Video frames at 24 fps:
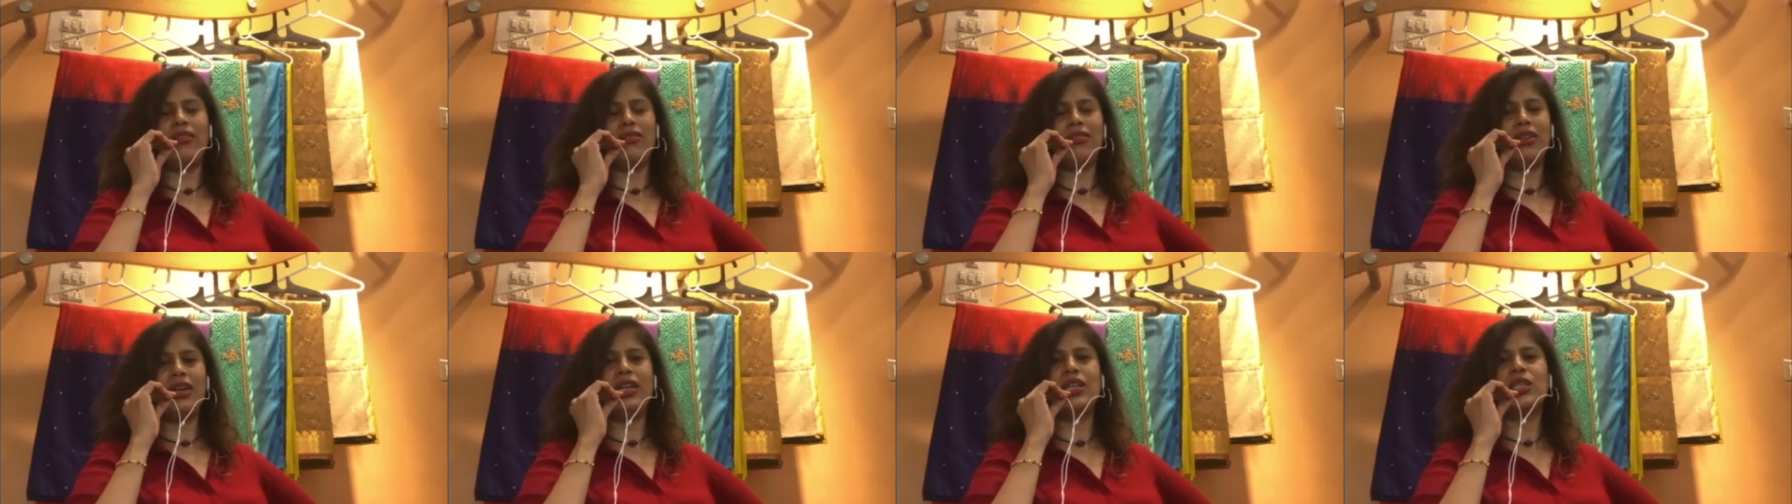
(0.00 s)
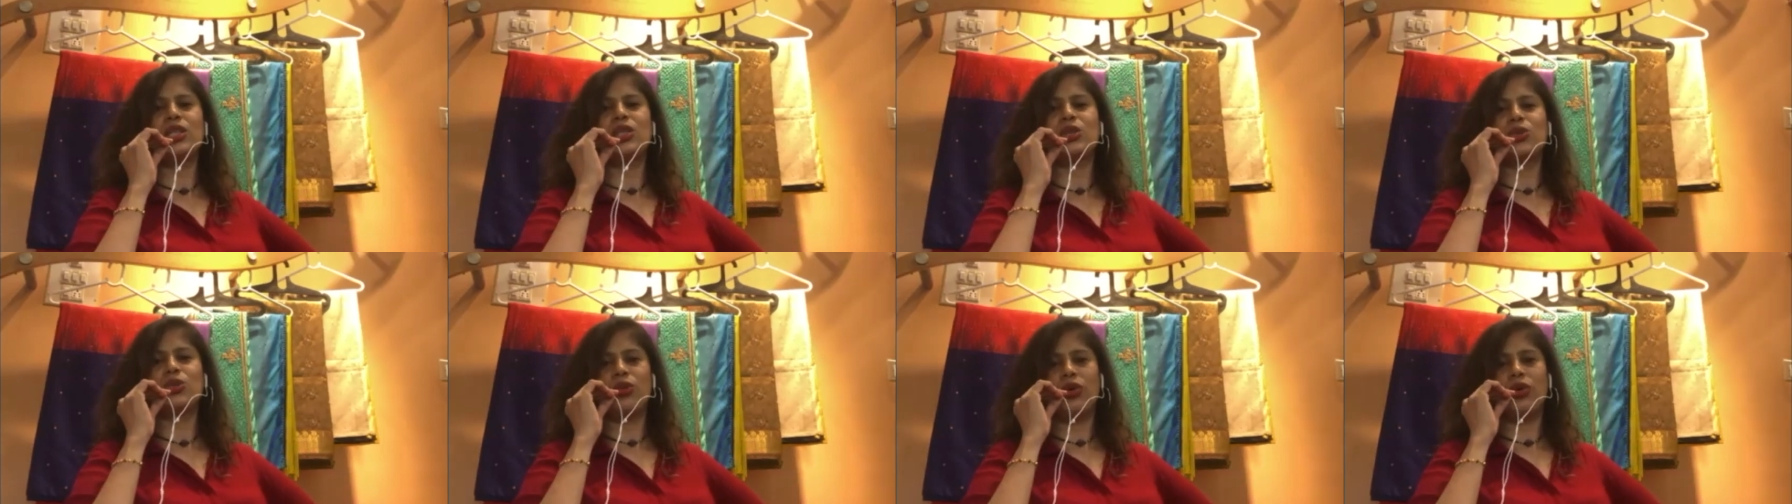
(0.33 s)

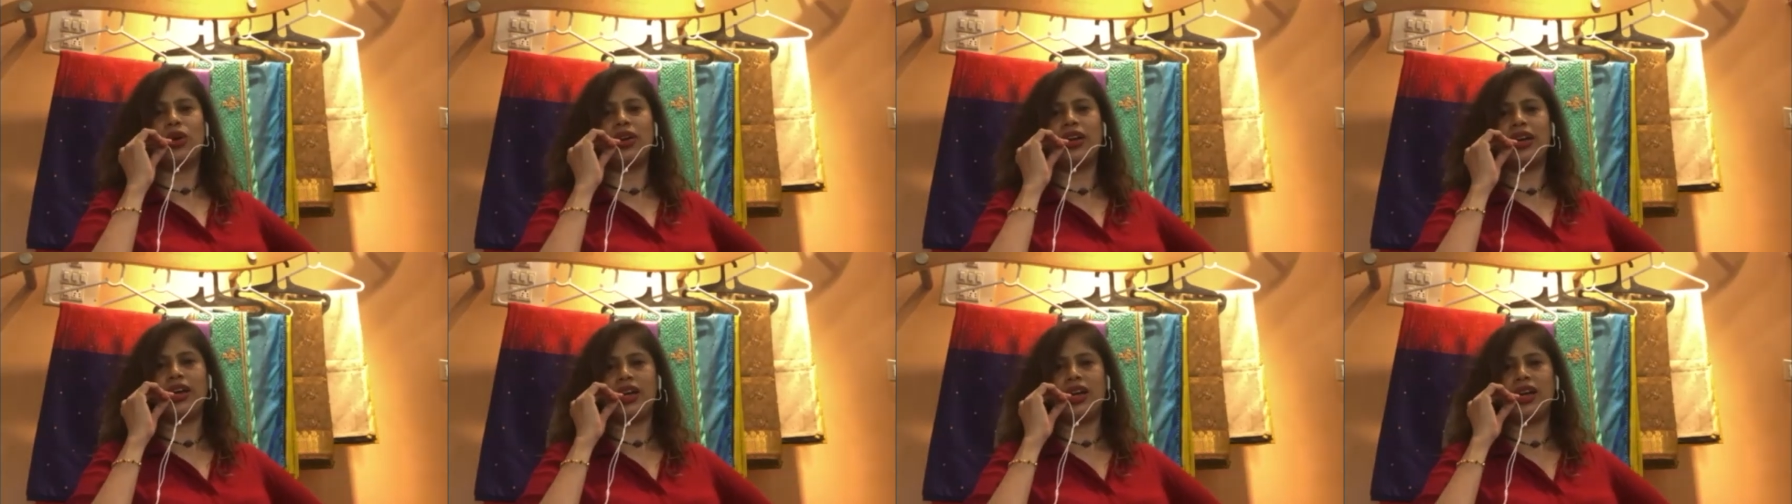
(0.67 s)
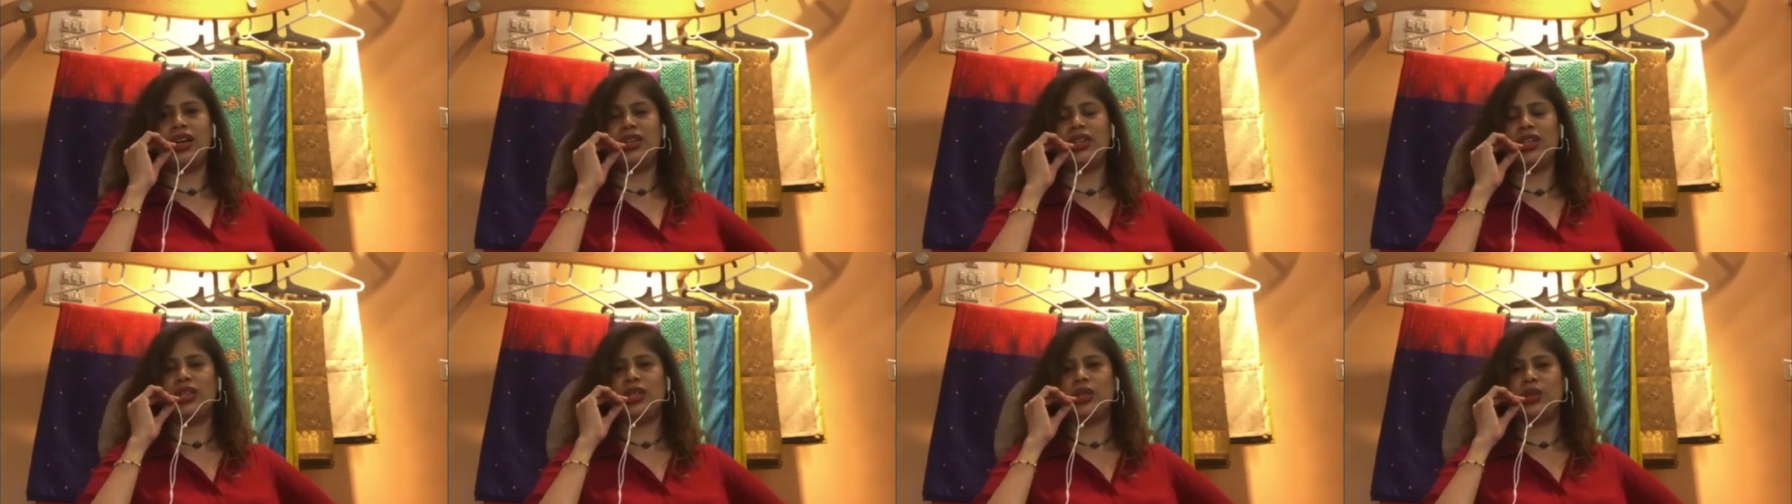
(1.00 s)
It's what I
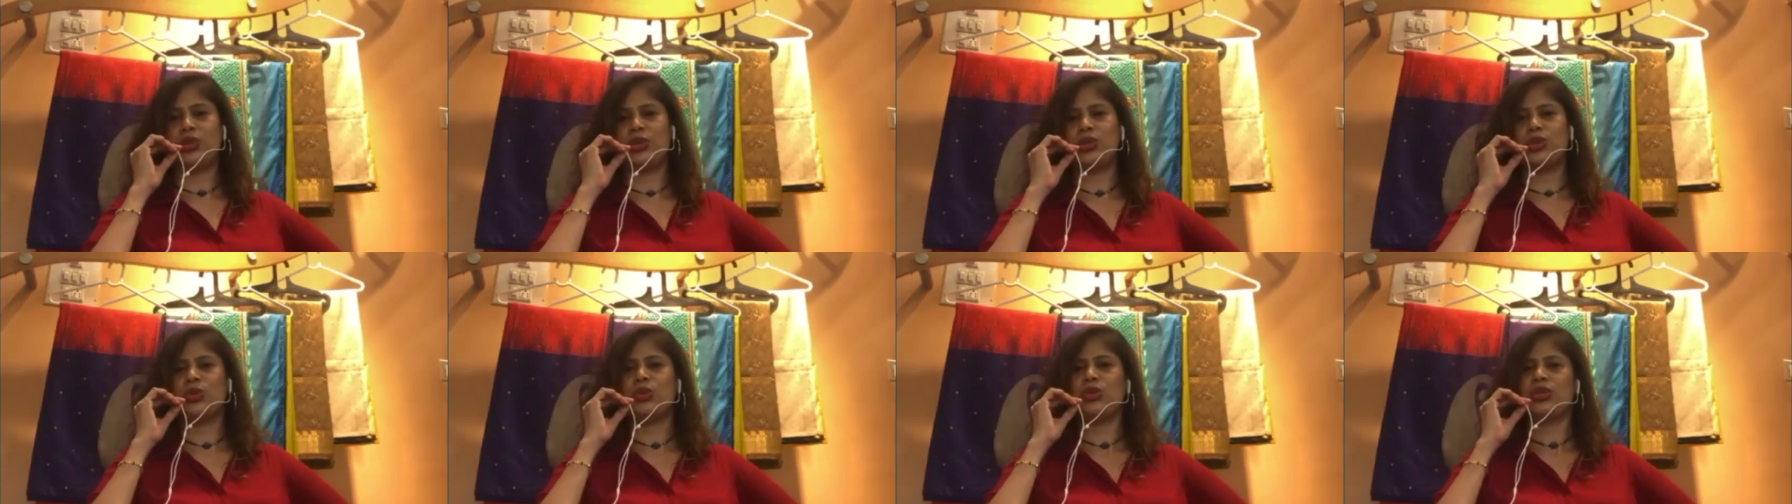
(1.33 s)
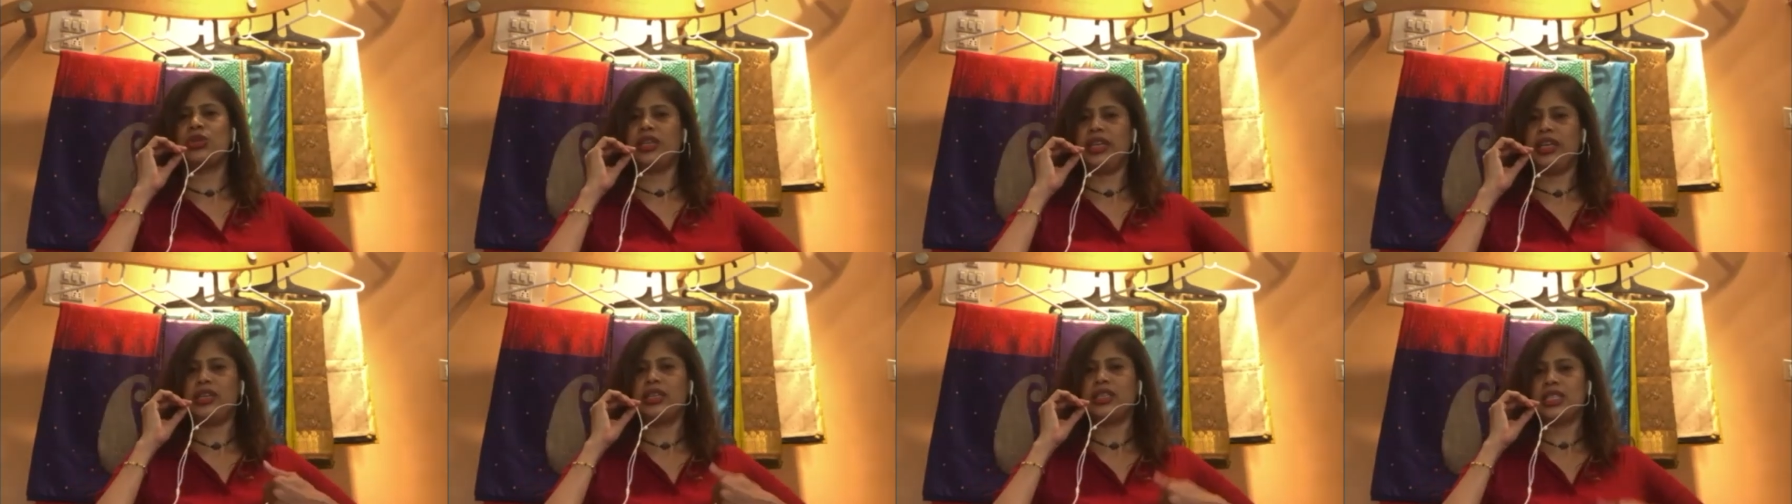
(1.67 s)
continue to
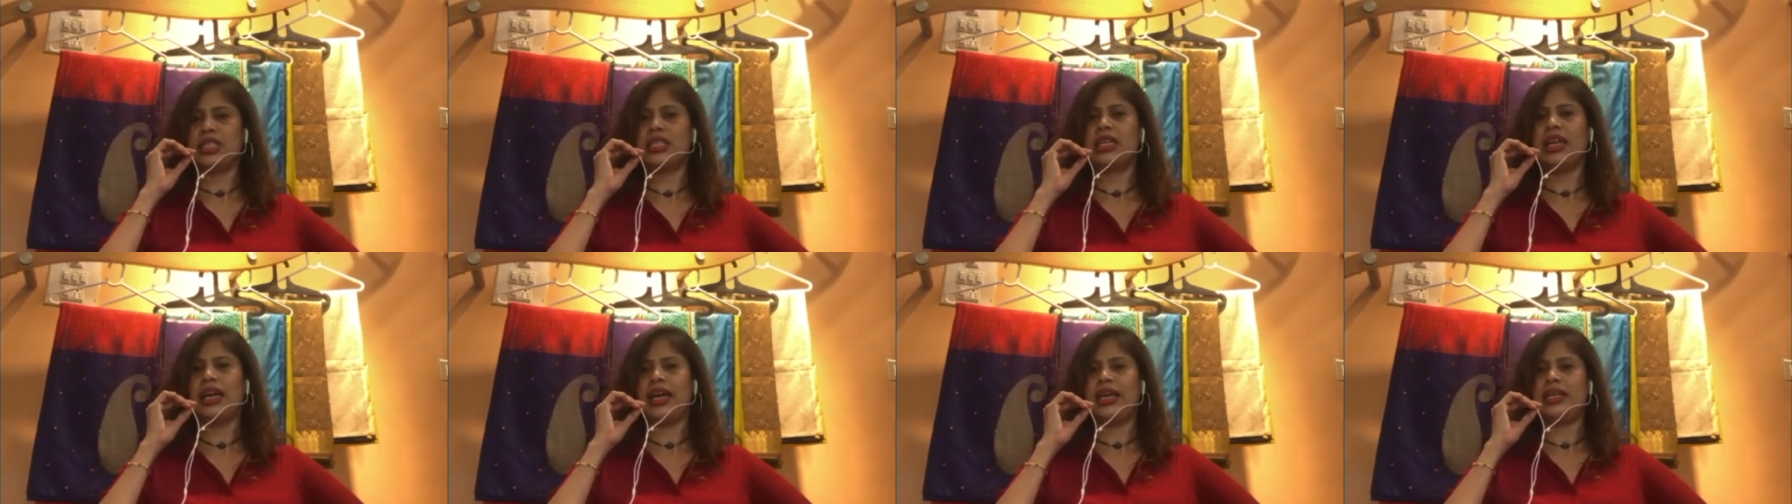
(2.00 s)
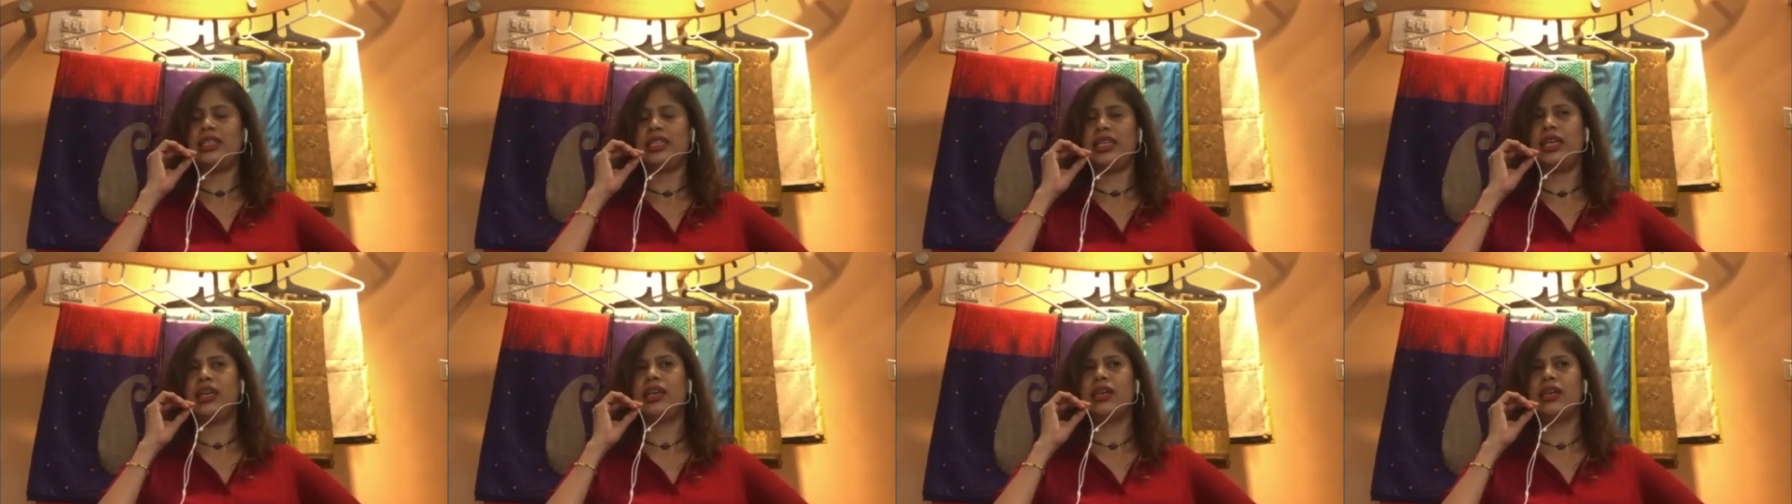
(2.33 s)
take. Still, I take.